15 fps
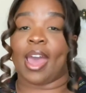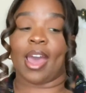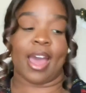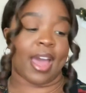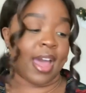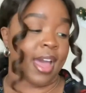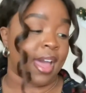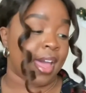
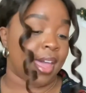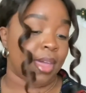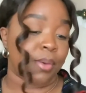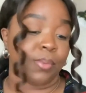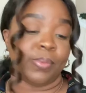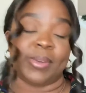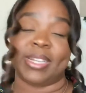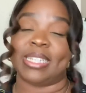I
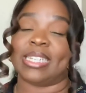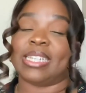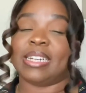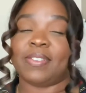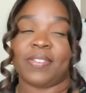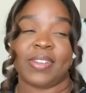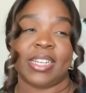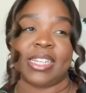would
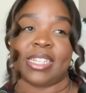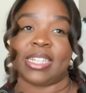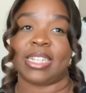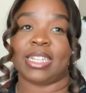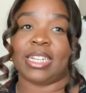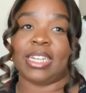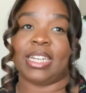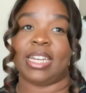
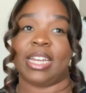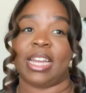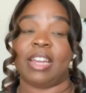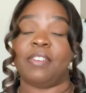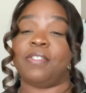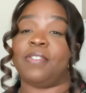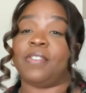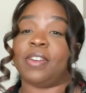definitely,
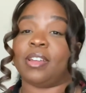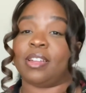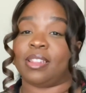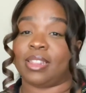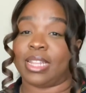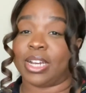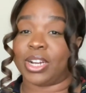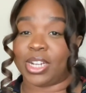if
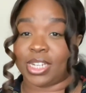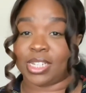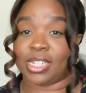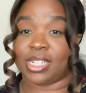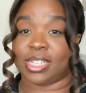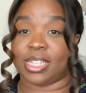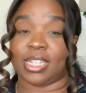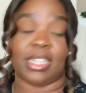they're
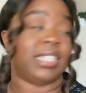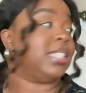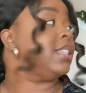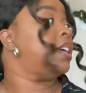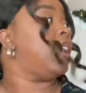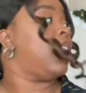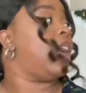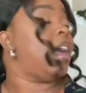into these,
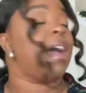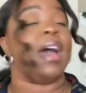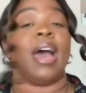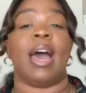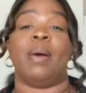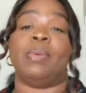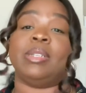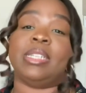
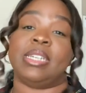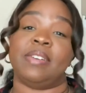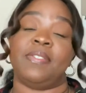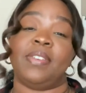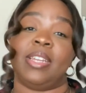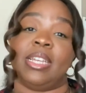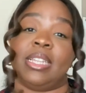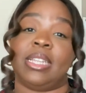I would
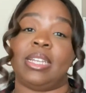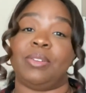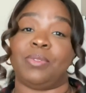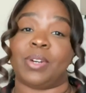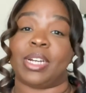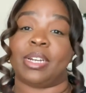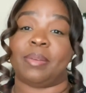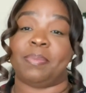definitely
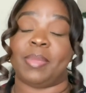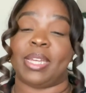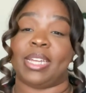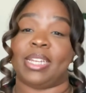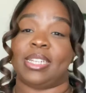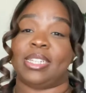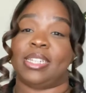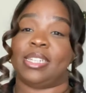
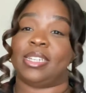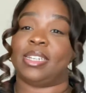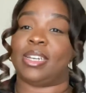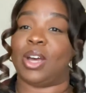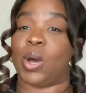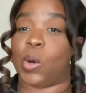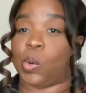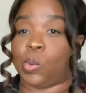recommend
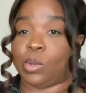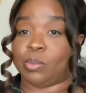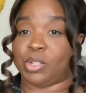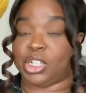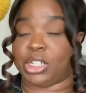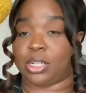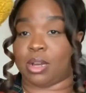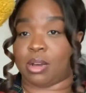
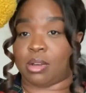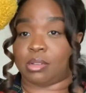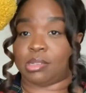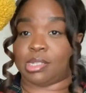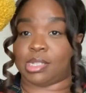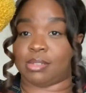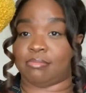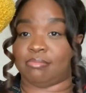OMG
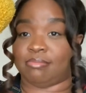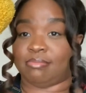dolls.